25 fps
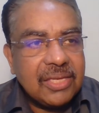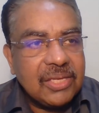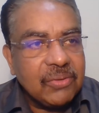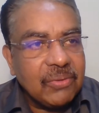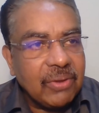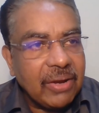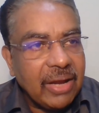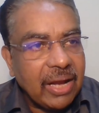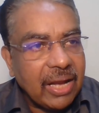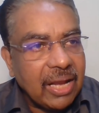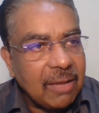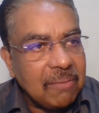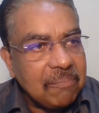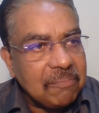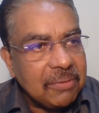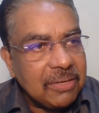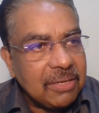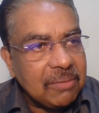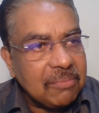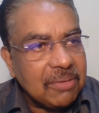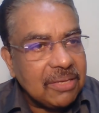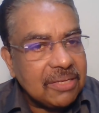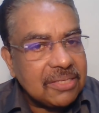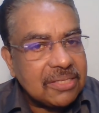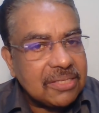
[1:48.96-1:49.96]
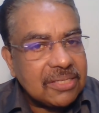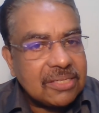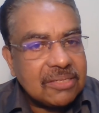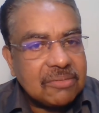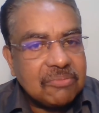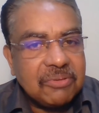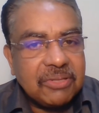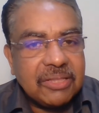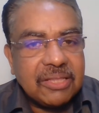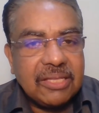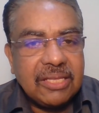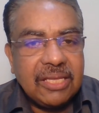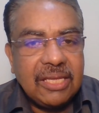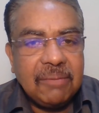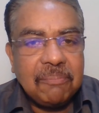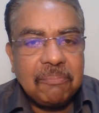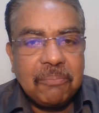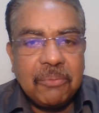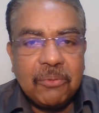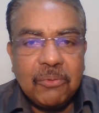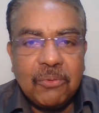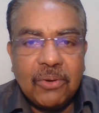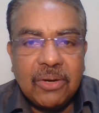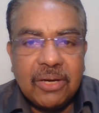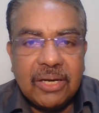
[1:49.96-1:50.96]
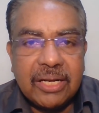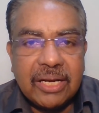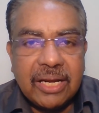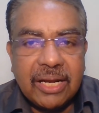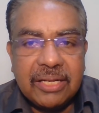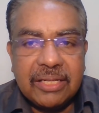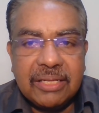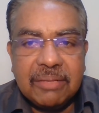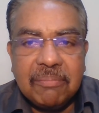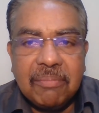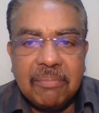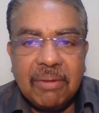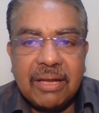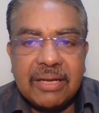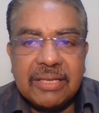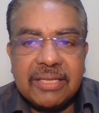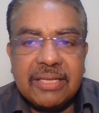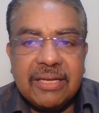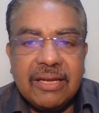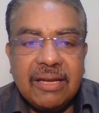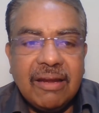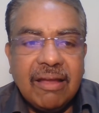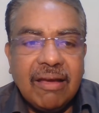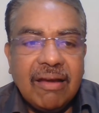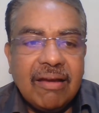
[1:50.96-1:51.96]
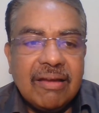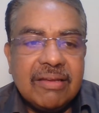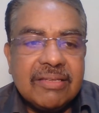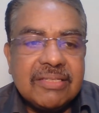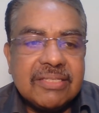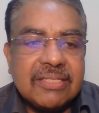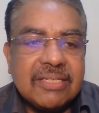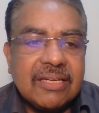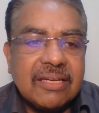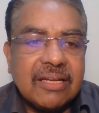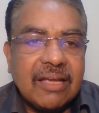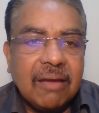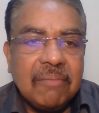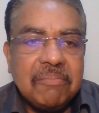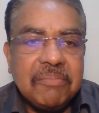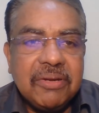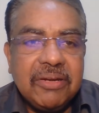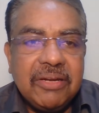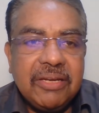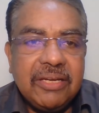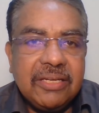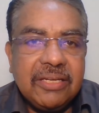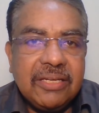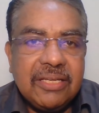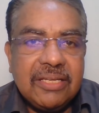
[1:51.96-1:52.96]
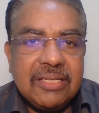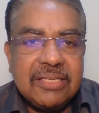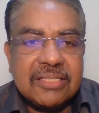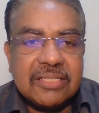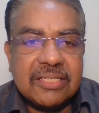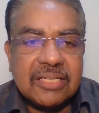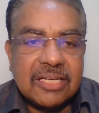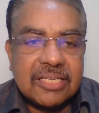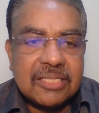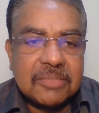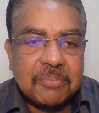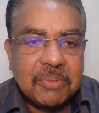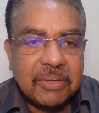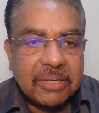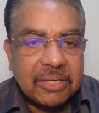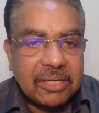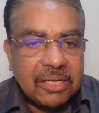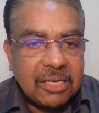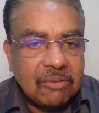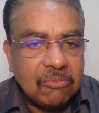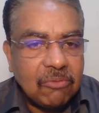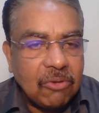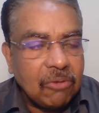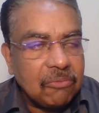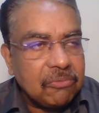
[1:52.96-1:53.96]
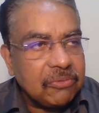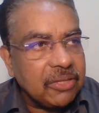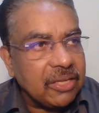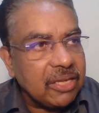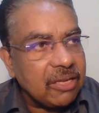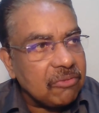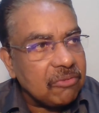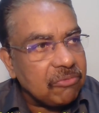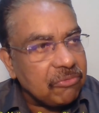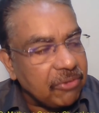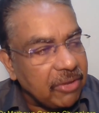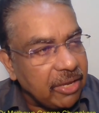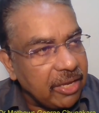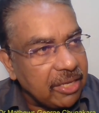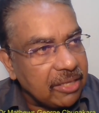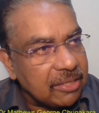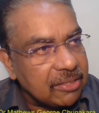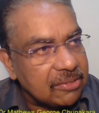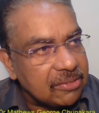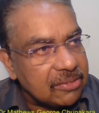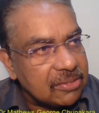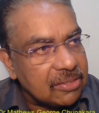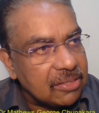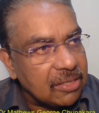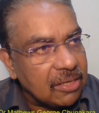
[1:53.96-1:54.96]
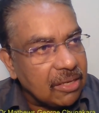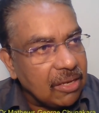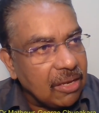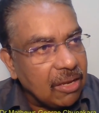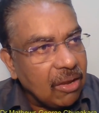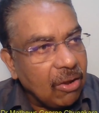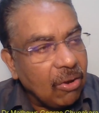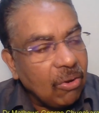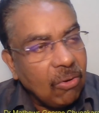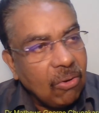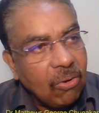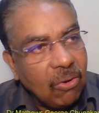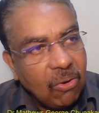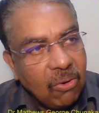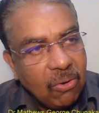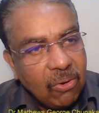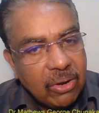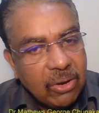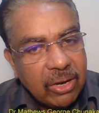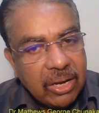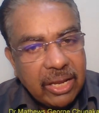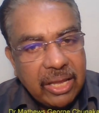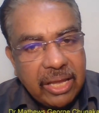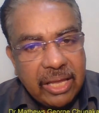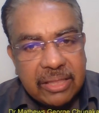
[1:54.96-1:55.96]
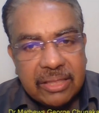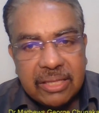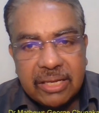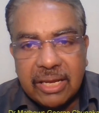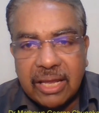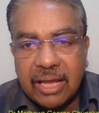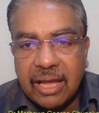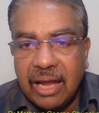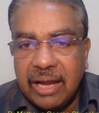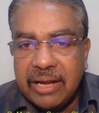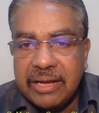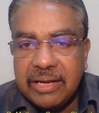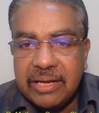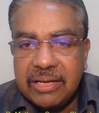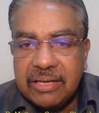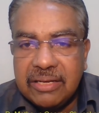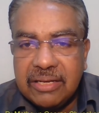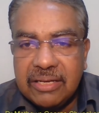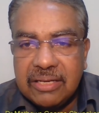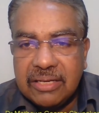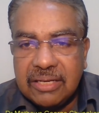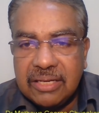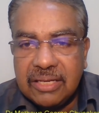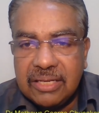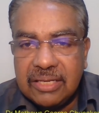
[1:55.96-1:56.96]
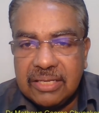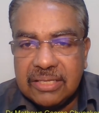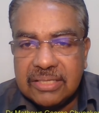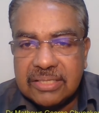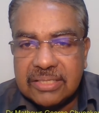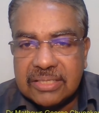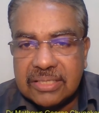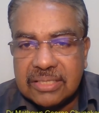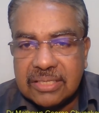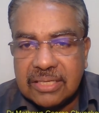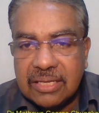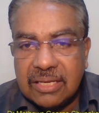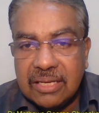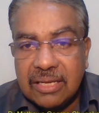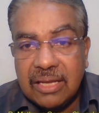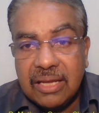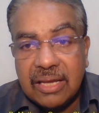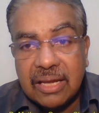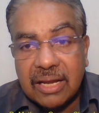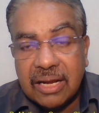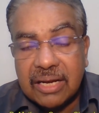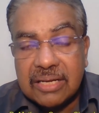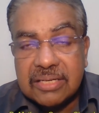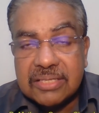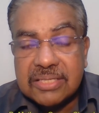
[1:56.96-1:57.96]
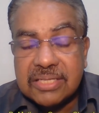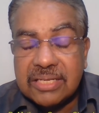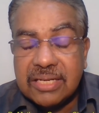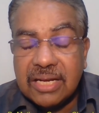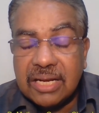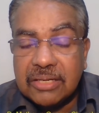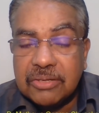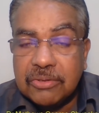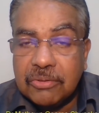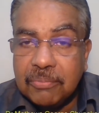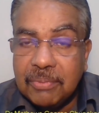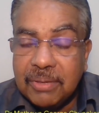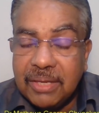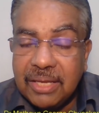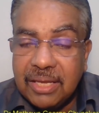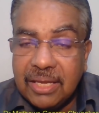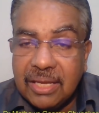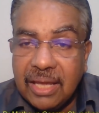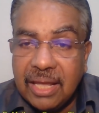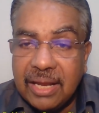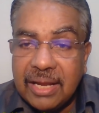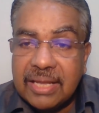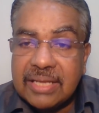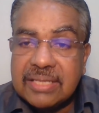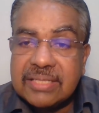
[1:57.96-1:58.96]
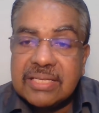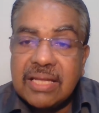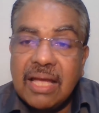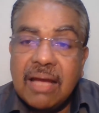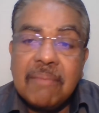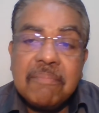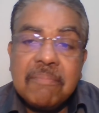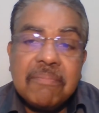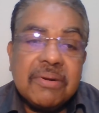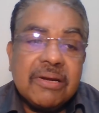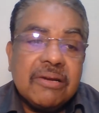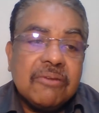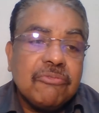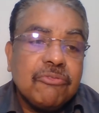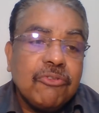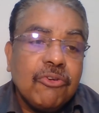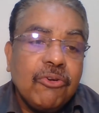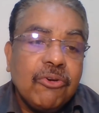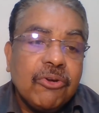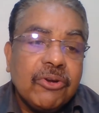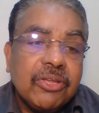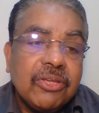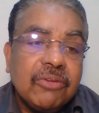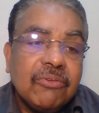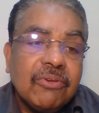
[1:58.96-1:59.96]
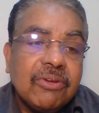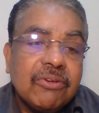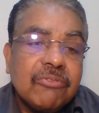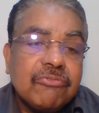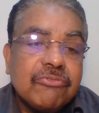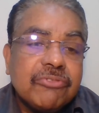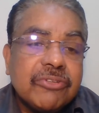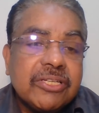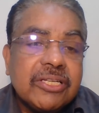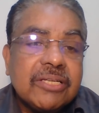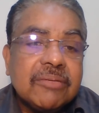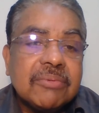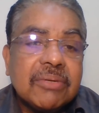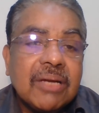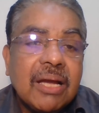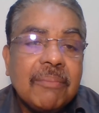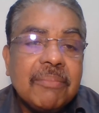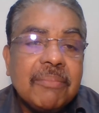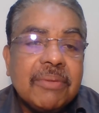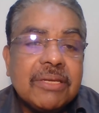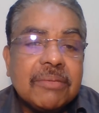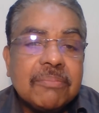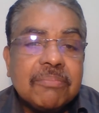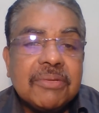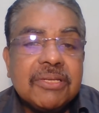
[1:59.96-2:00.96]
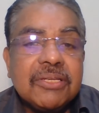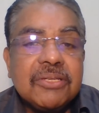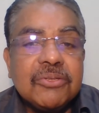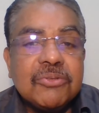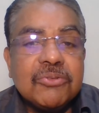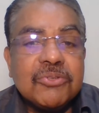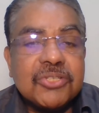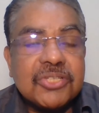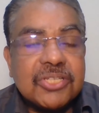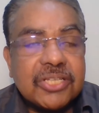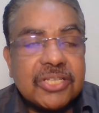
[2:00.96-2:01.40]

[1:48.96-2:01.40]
Your accompaniment with the poor and the marginalized in communities irrespective of their faiths or ethnic identities, considered to be an example for your firm commitment to